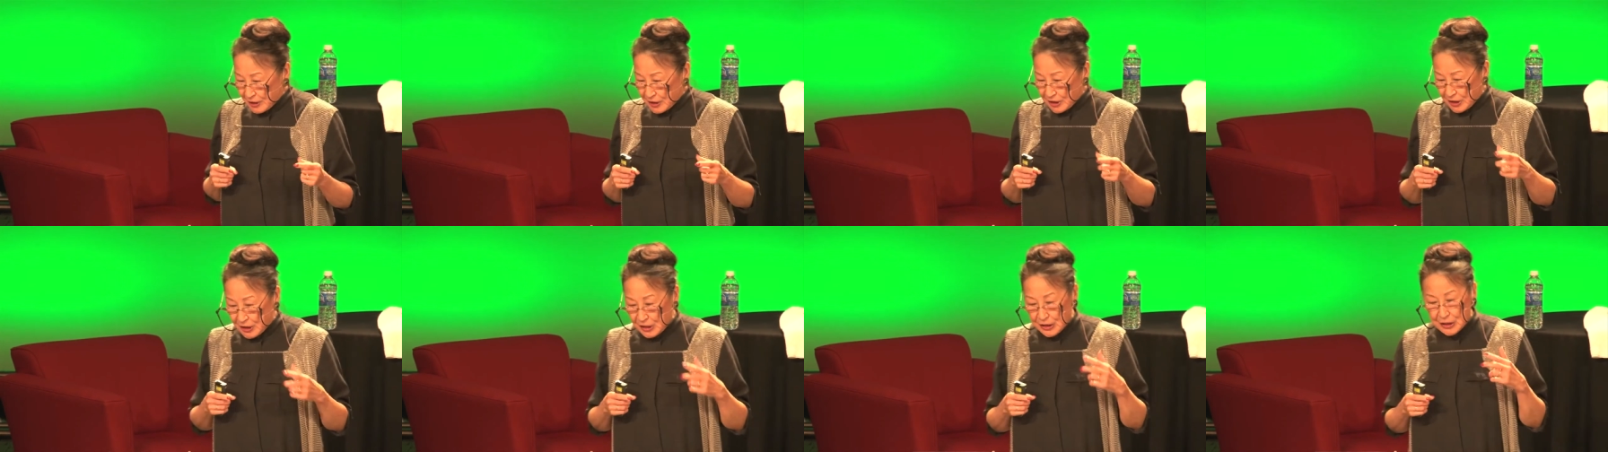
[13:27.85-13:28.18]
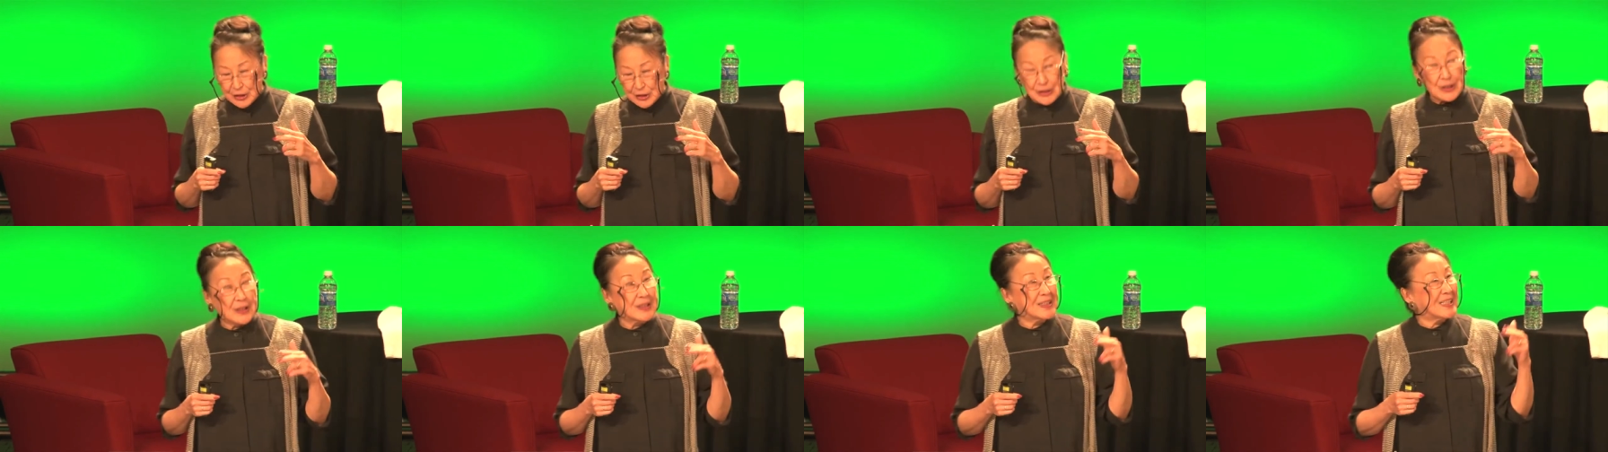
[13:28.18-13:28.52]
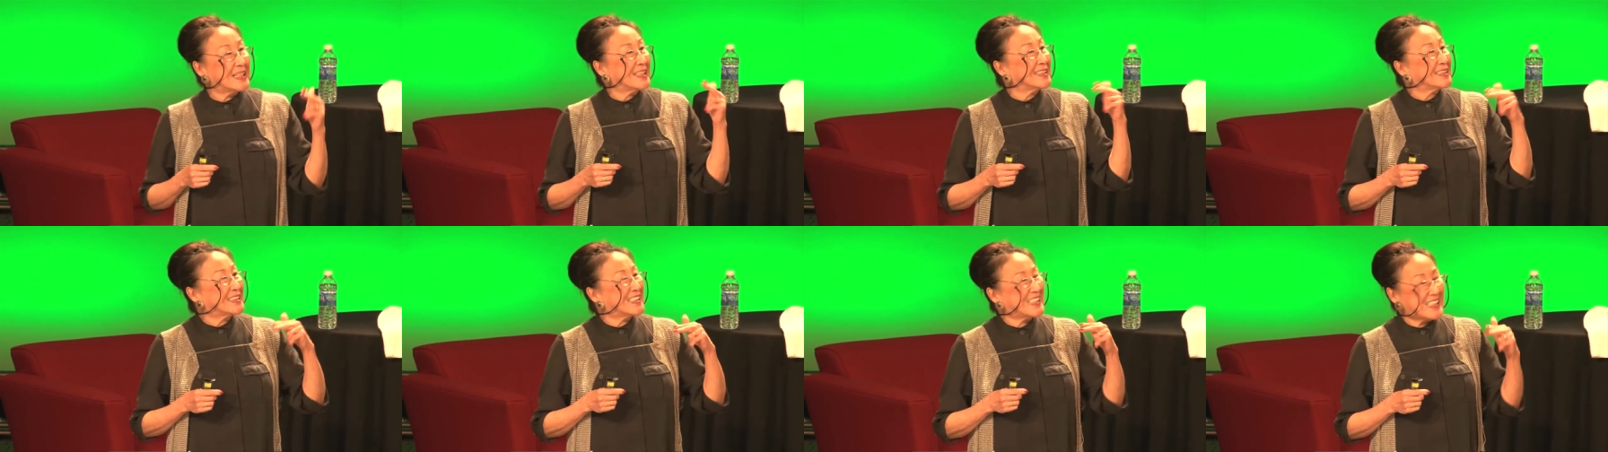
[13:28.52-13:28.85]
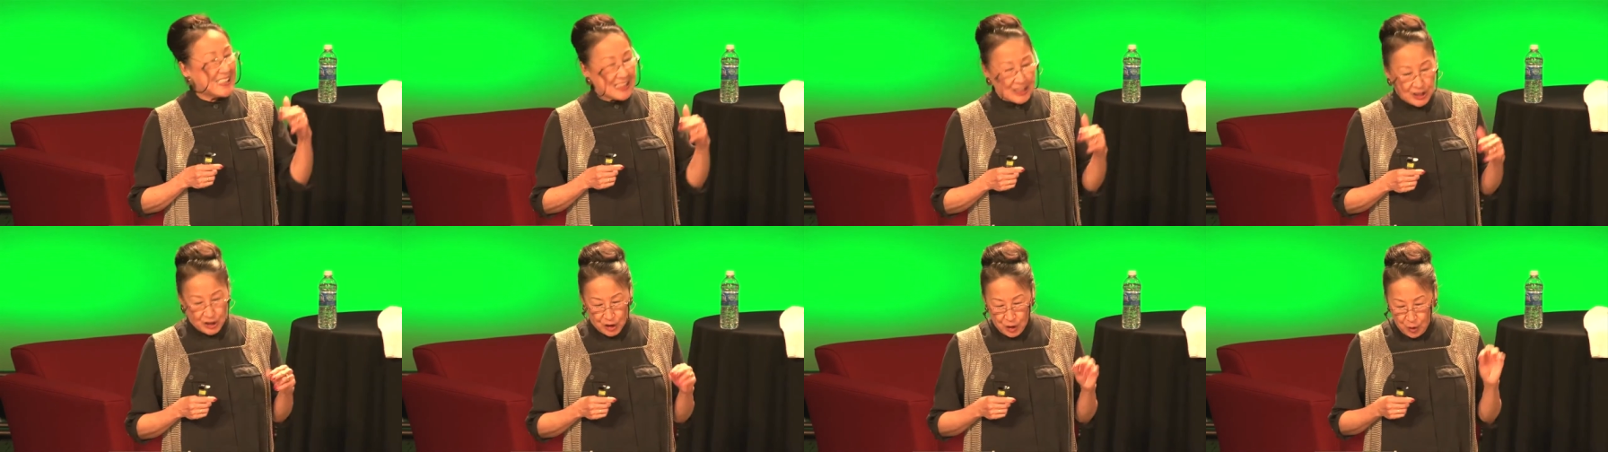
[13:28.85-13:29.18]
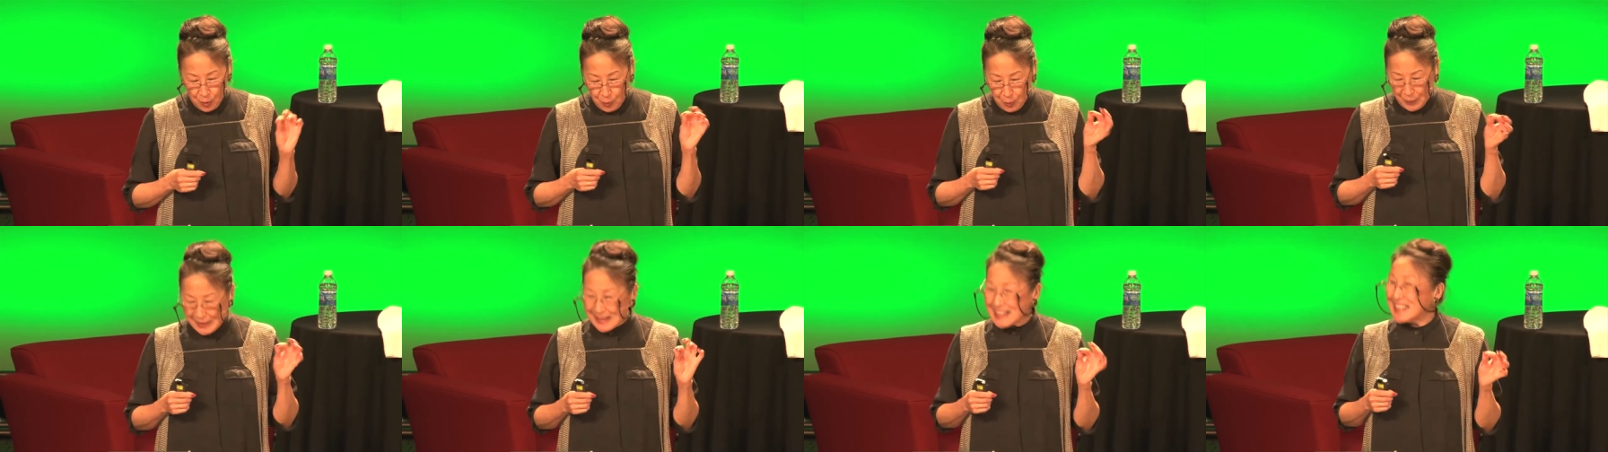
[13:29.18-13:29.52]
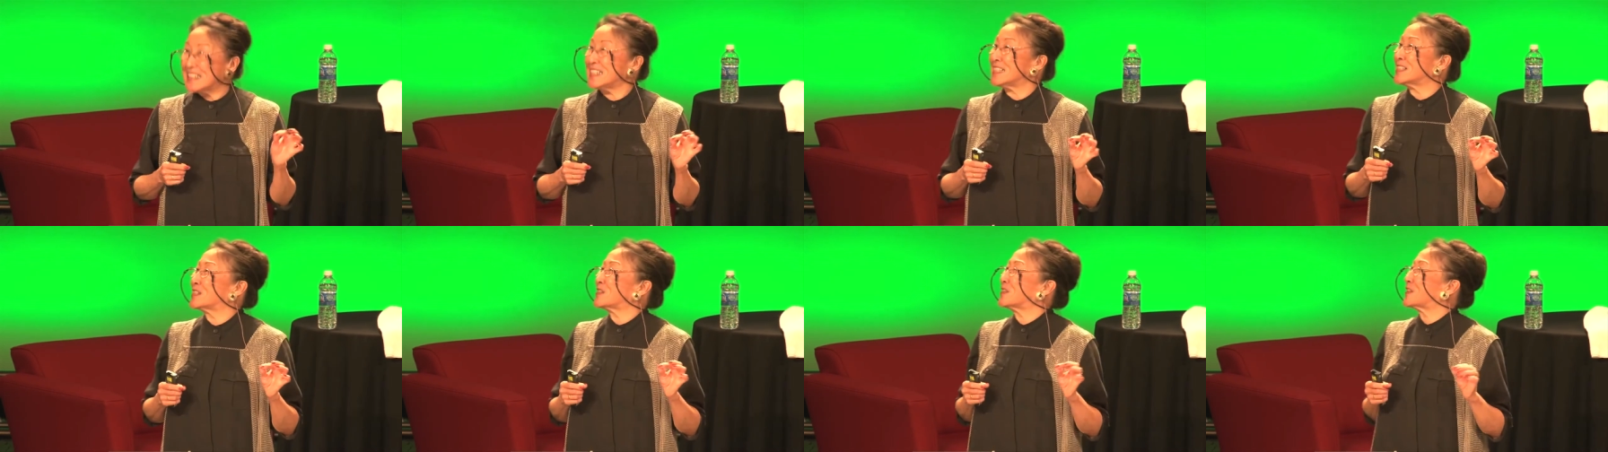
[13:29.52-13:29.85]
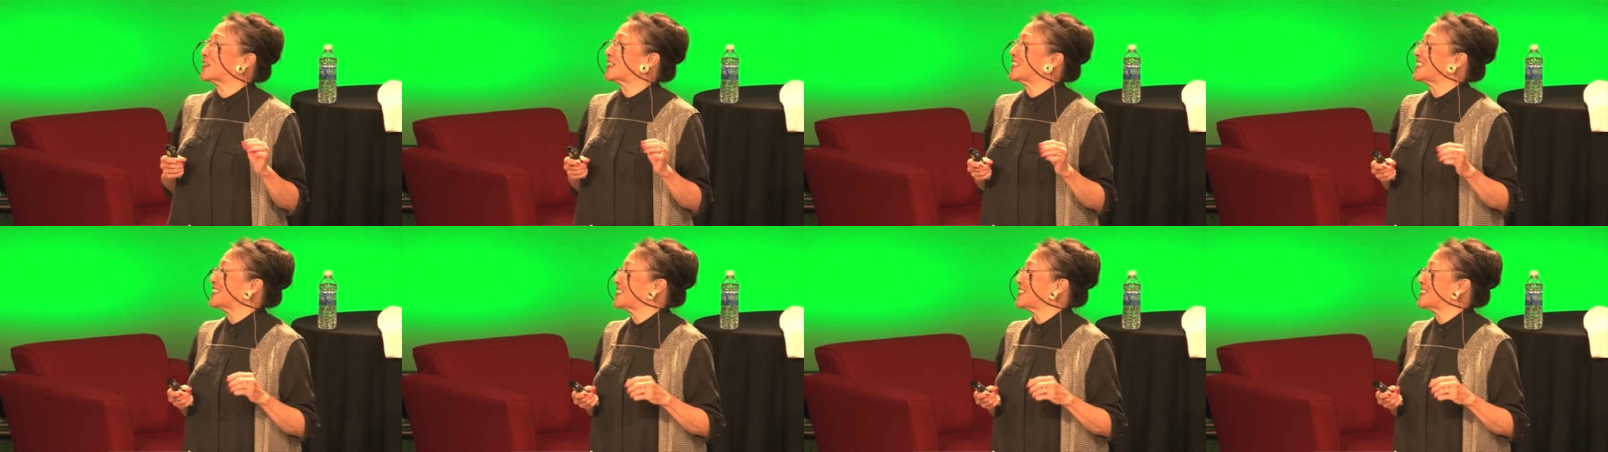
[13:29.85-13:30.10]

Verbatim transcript: to learn and teach what is or is